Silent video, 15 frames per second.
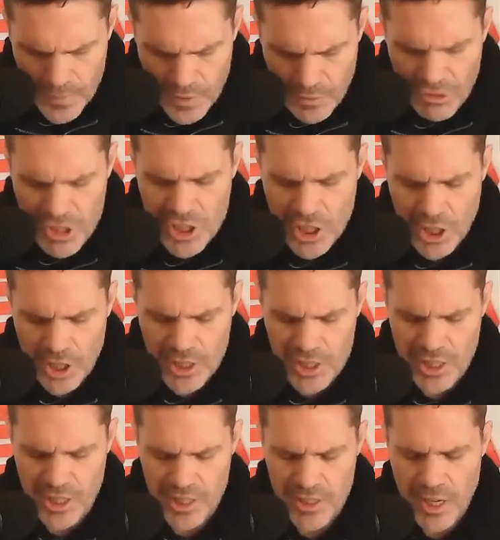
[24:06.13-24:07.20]
Fraser Gunn has
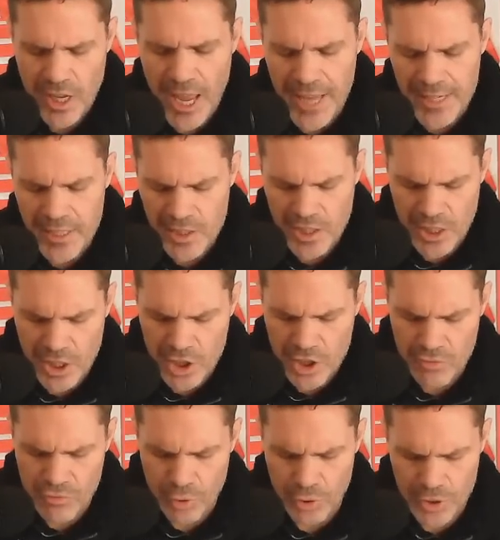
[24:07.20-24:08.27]
said, heading to
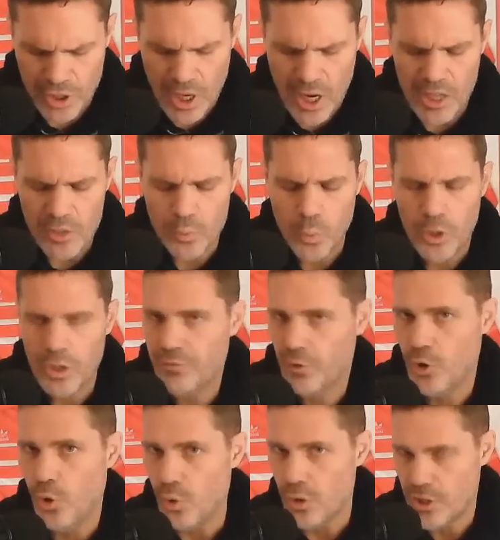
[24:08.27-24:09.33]
Easter Road and will, of
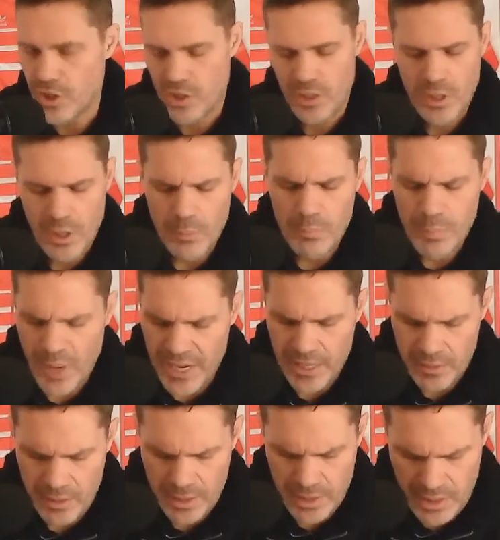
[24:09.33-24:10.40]
course,
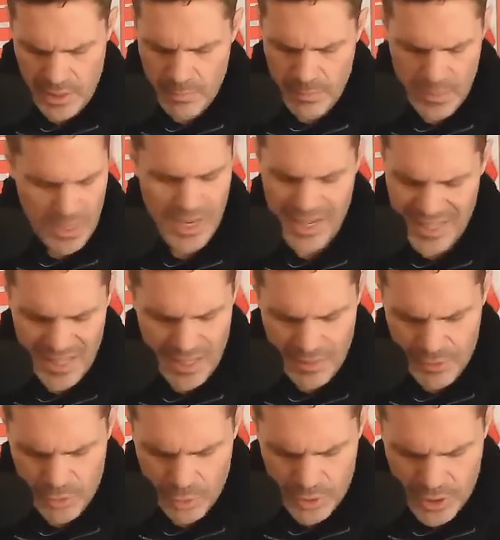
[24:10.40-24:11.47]
back the team. I
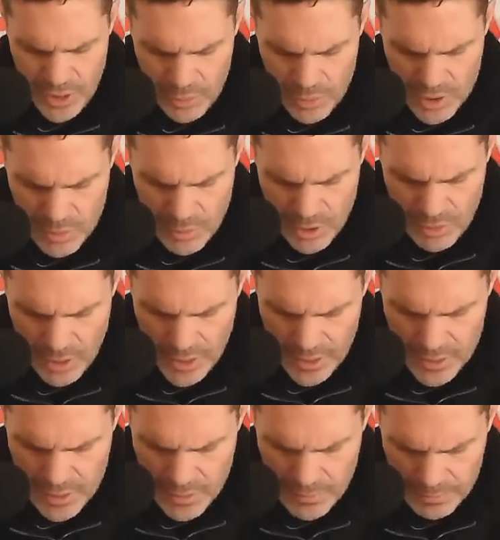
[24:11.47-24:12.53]
have no doubts about
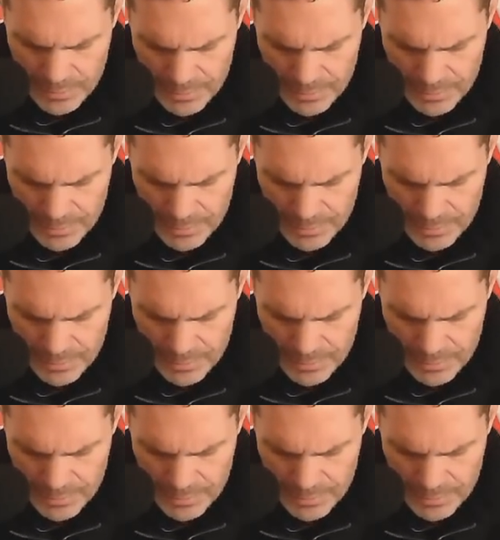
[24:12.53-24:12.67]
that.